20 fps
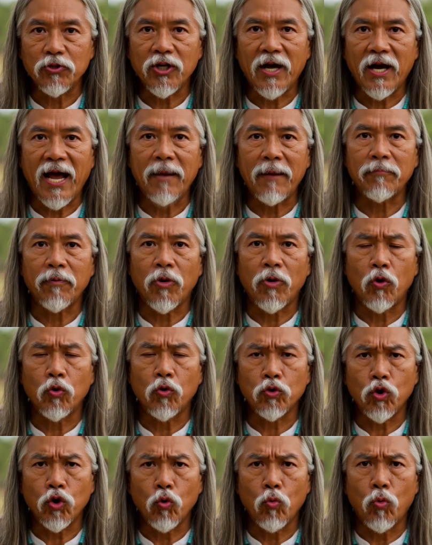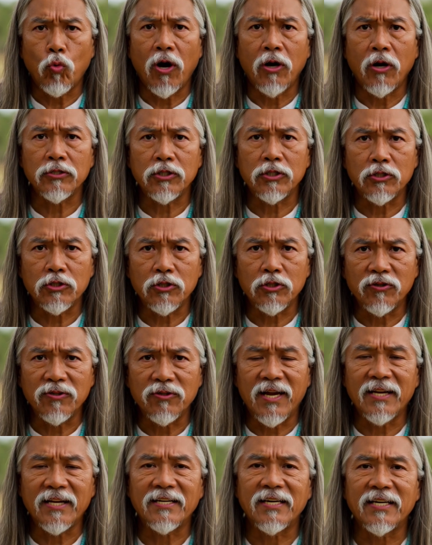time from quartz and lunar
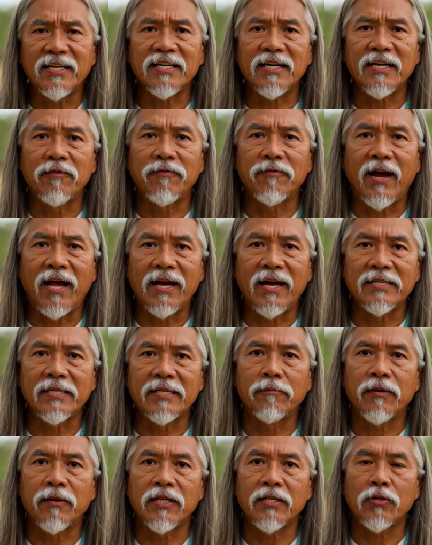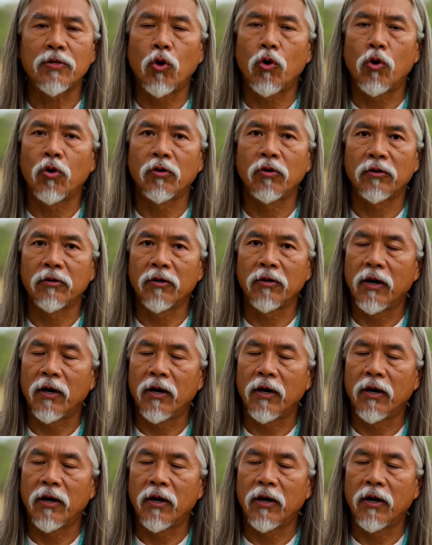cycles is resonant and sukul.